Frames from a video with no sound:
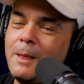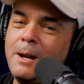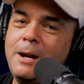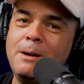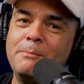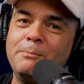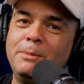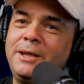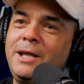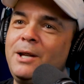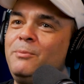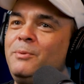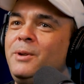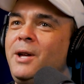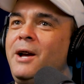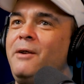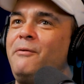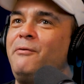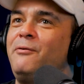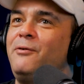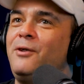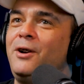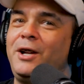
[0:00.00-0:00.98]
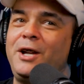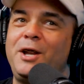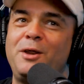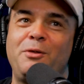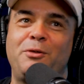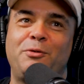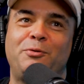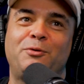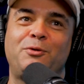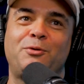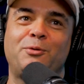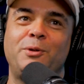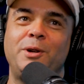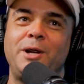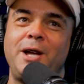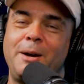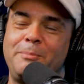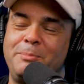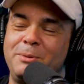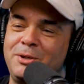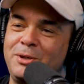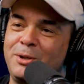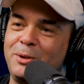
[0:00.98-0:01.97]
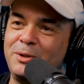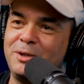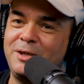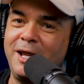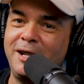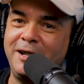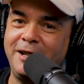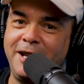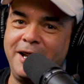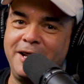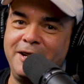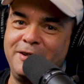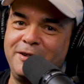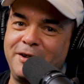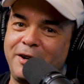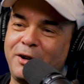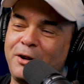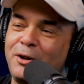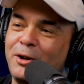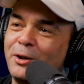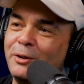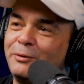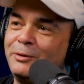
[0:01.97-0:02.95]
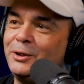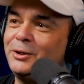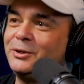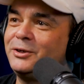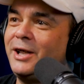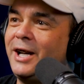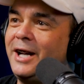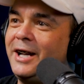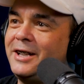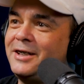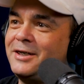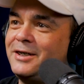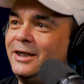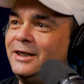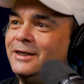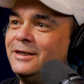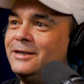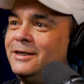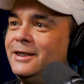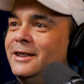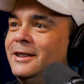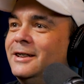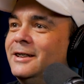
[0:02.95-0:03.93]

But then we have fucking 3 episodes dedicated to Kerrville, Texas,